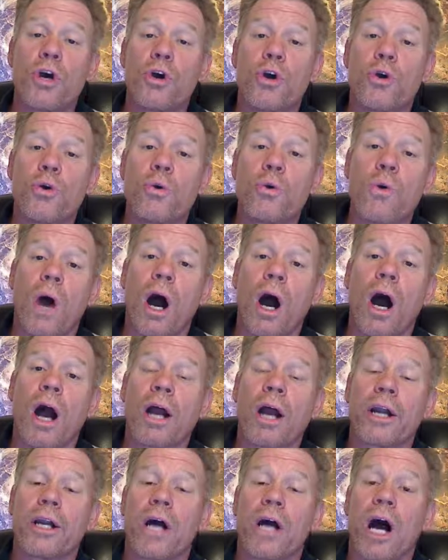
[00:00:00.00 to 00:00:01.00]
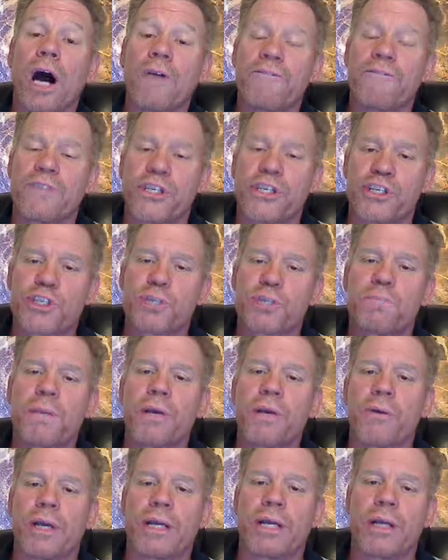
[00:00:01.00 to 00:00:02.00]
who are of the
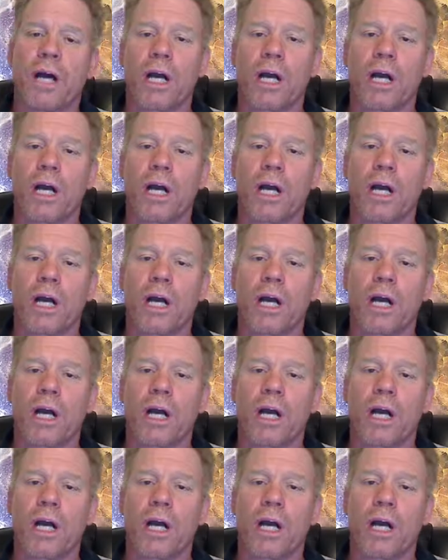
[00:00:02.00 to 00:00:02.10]
Spirit